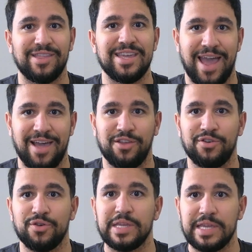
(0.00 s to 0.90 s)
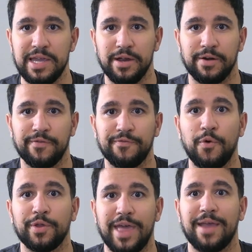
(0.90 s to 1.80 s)
of the calendar year
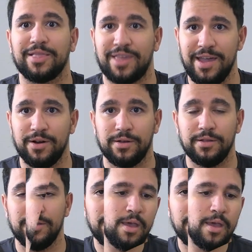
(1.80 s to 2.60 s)
for that title.